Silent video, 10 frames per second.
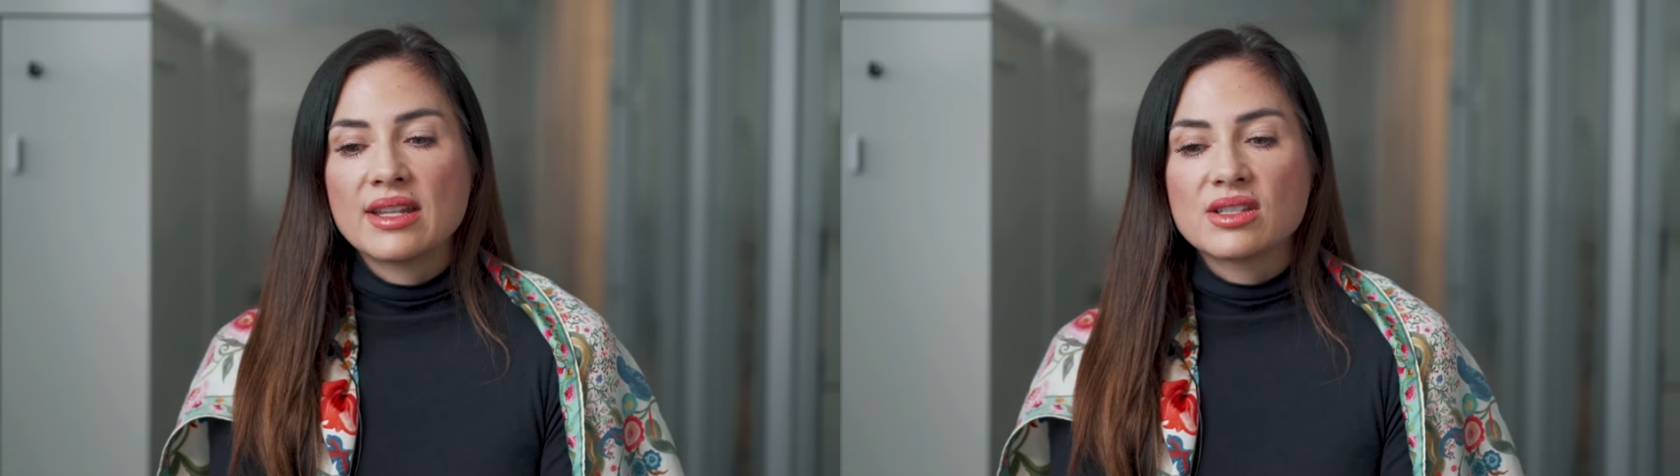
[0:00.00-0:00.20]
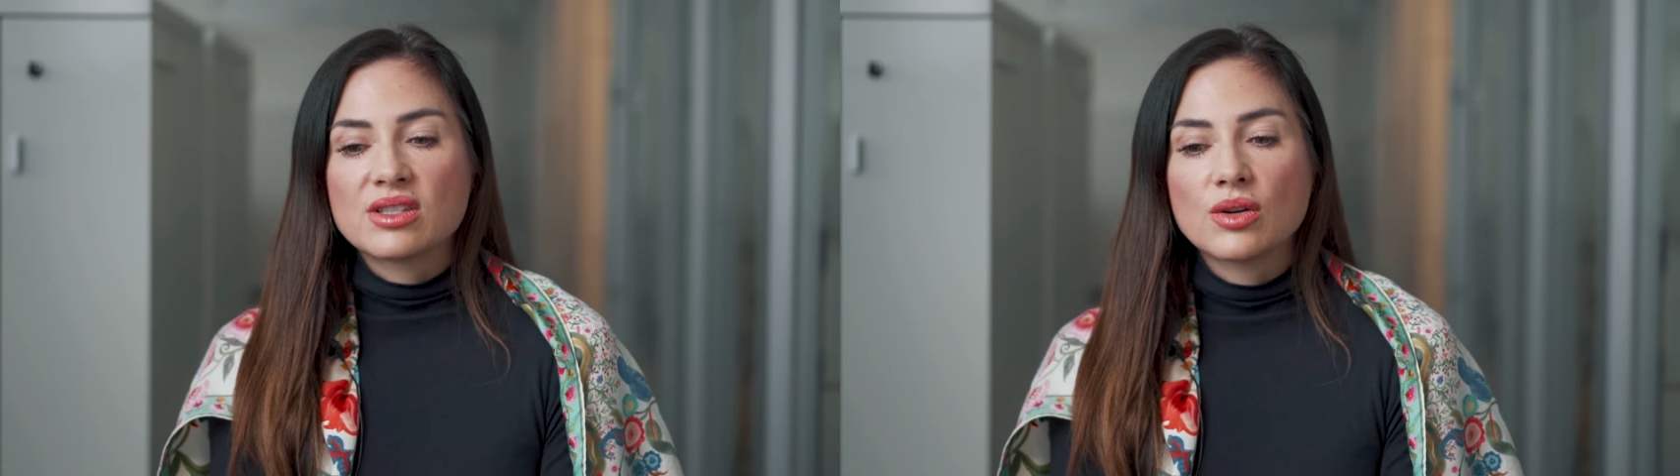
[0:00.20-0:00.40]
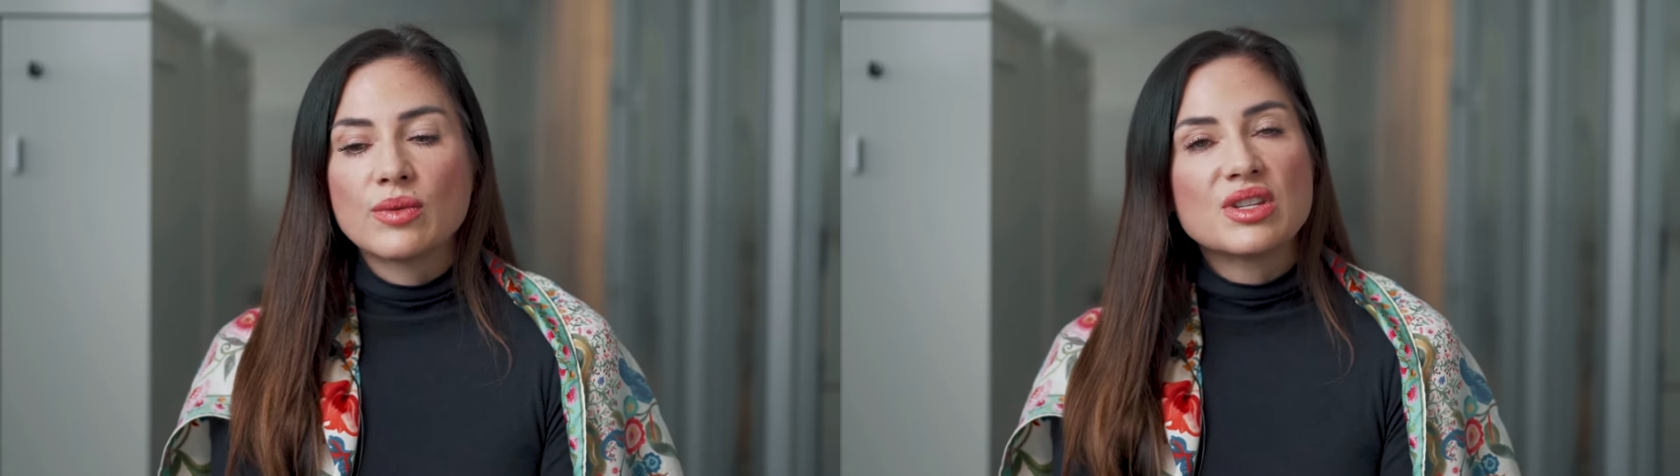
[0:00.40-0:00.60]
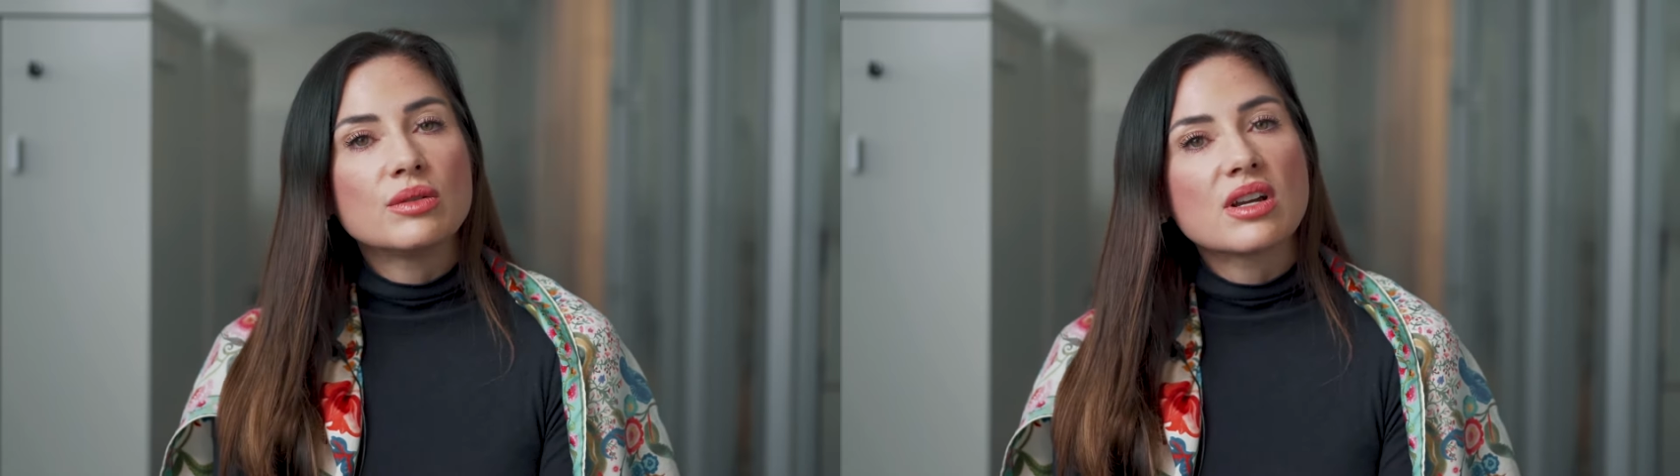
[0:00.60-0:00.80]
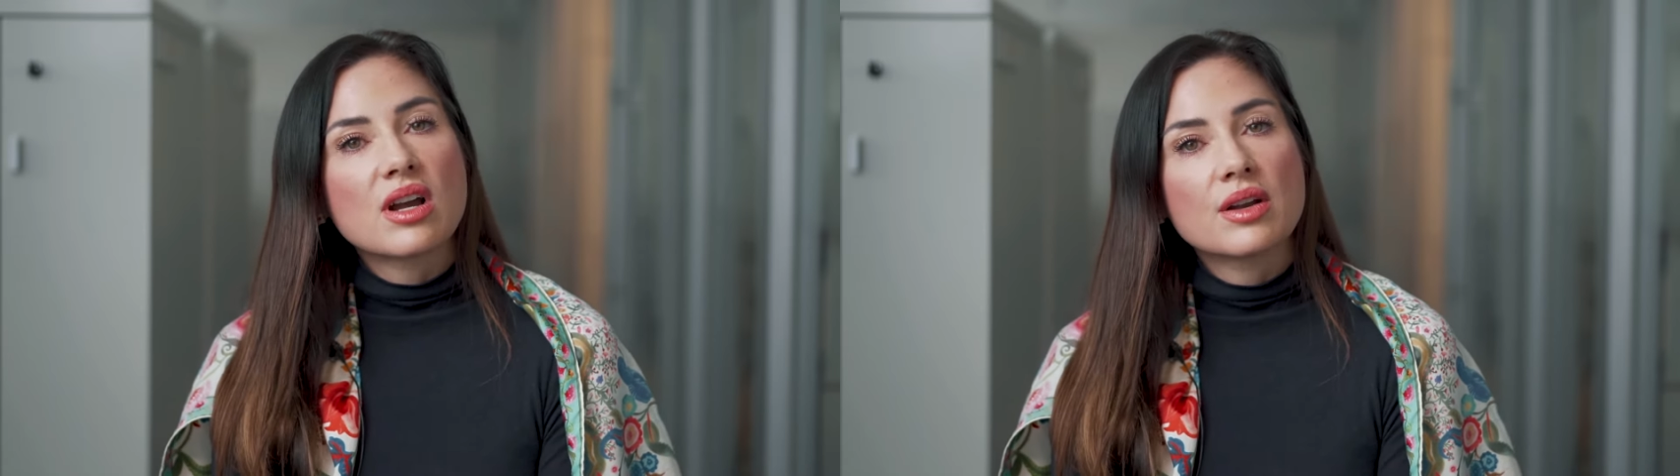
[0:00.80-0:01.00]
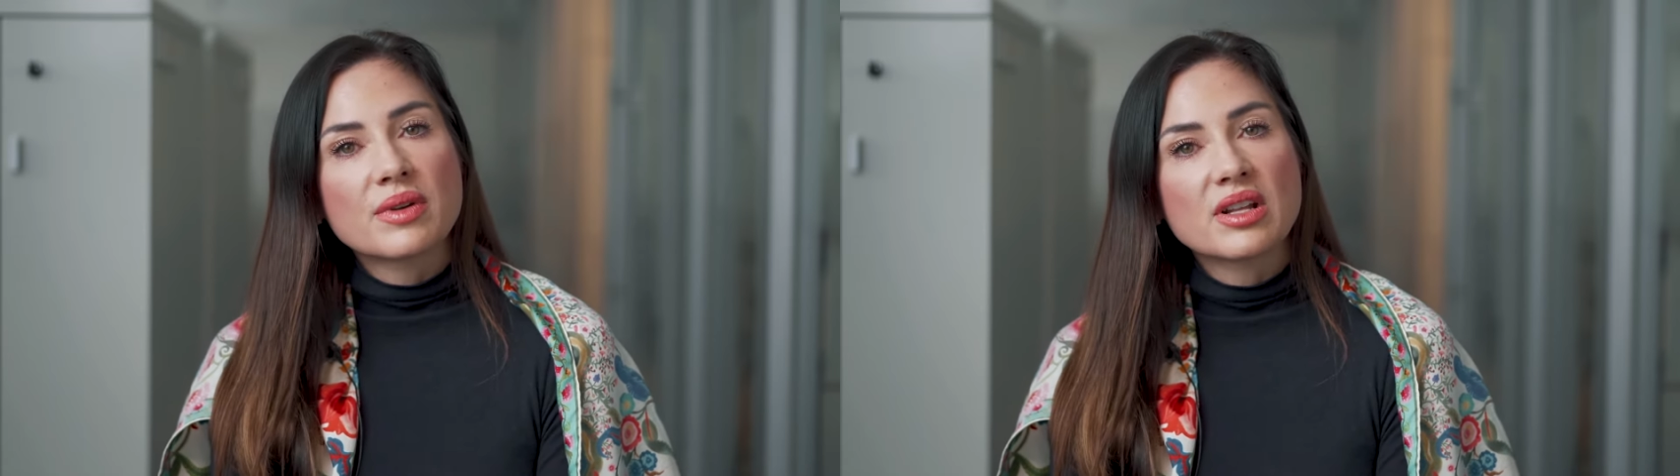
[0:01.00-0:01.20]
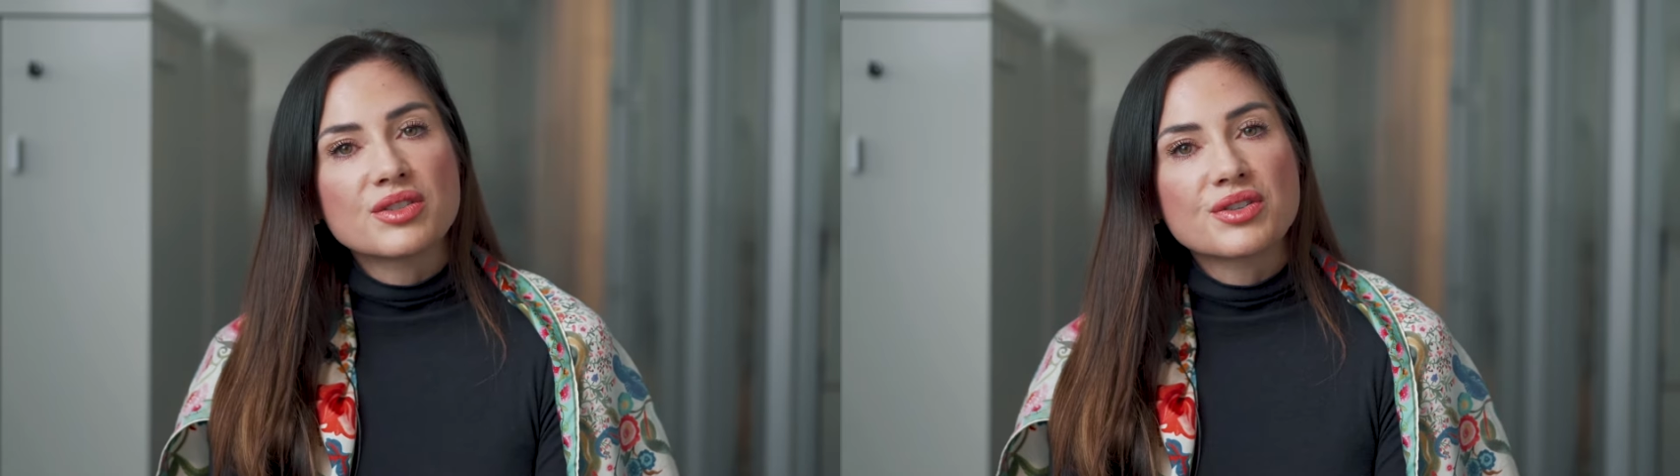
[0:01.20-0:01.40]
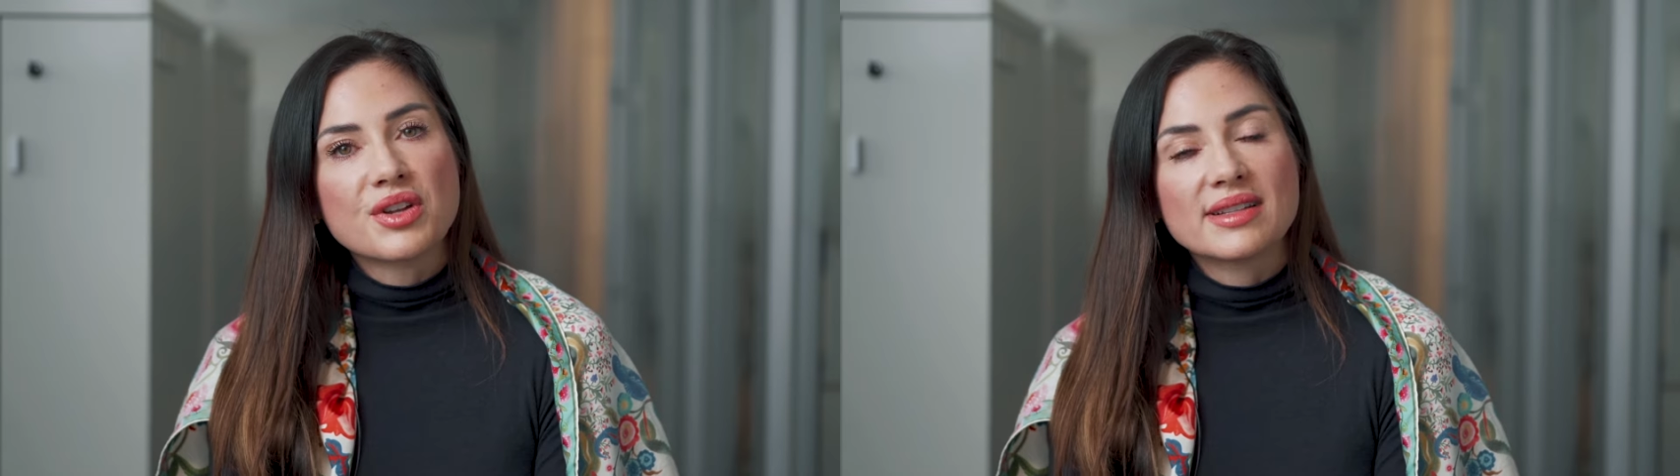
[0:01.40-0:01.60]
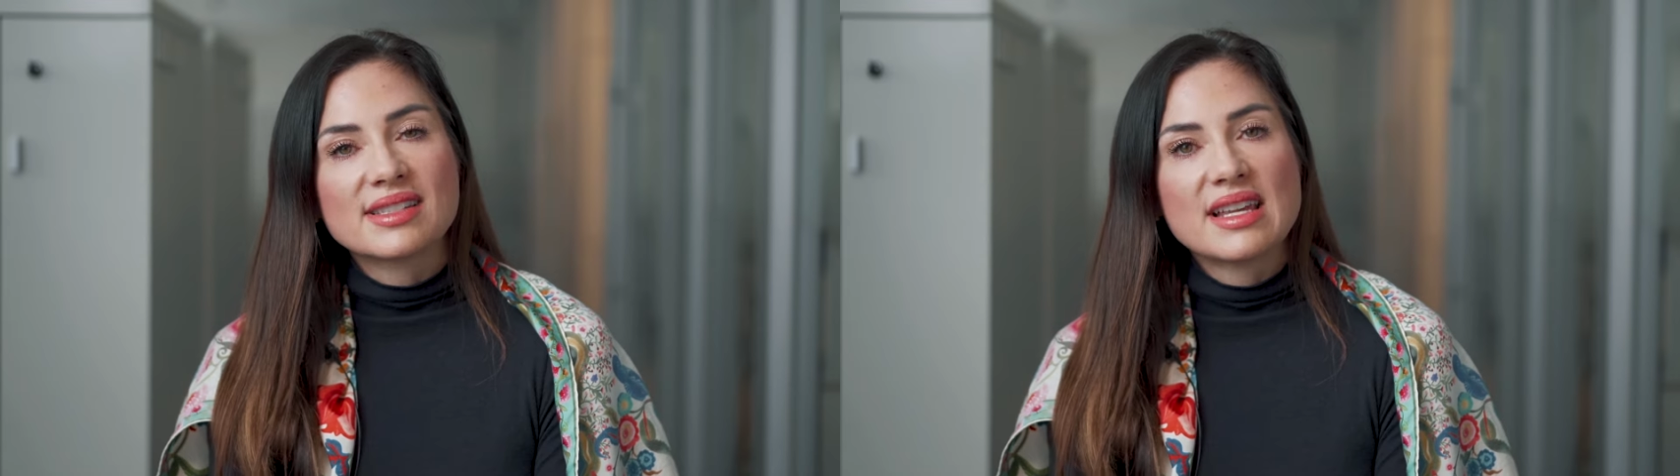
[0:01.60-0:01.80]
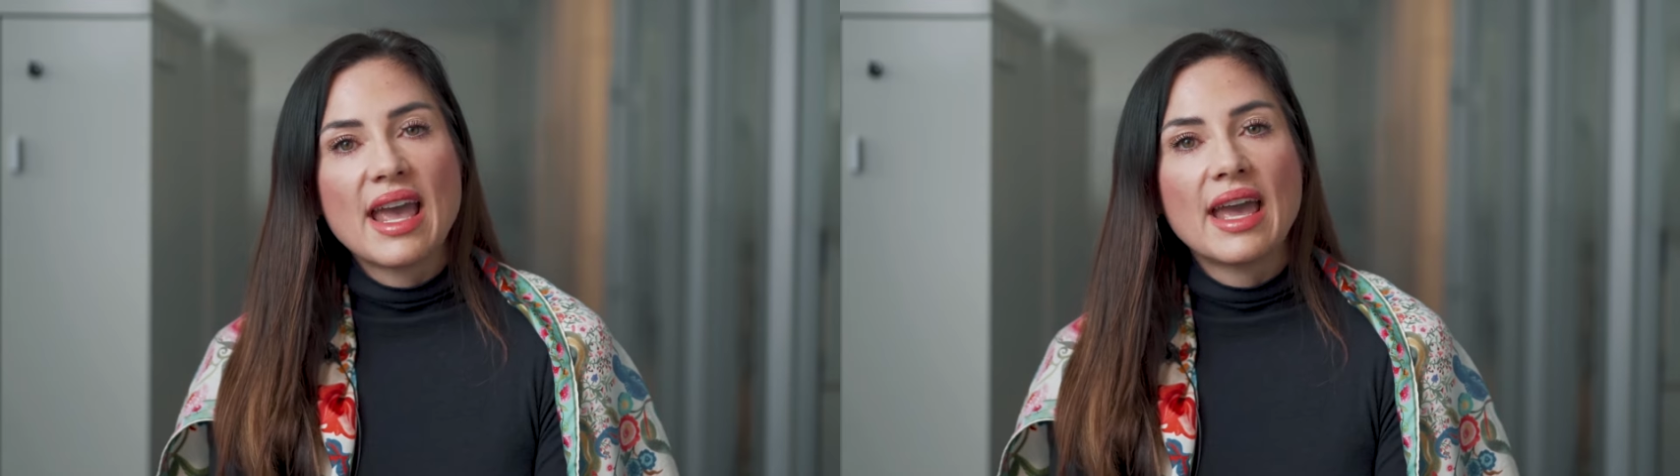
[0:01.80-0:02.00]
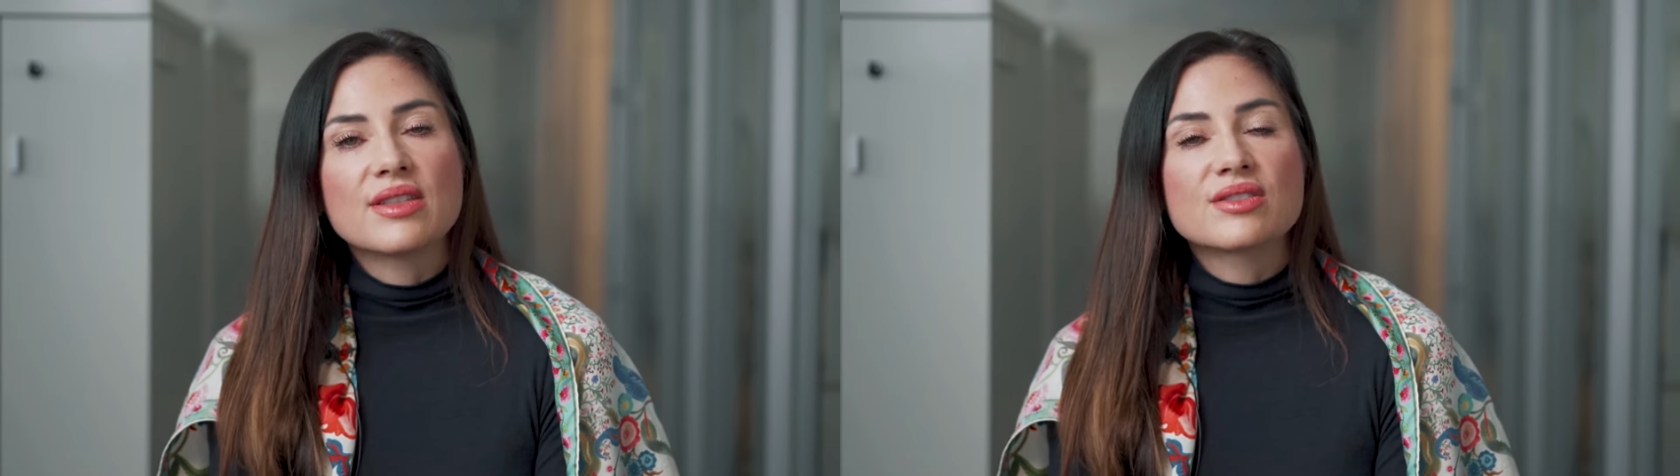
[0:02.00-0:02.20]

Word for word: And so when you look on realtor.ca,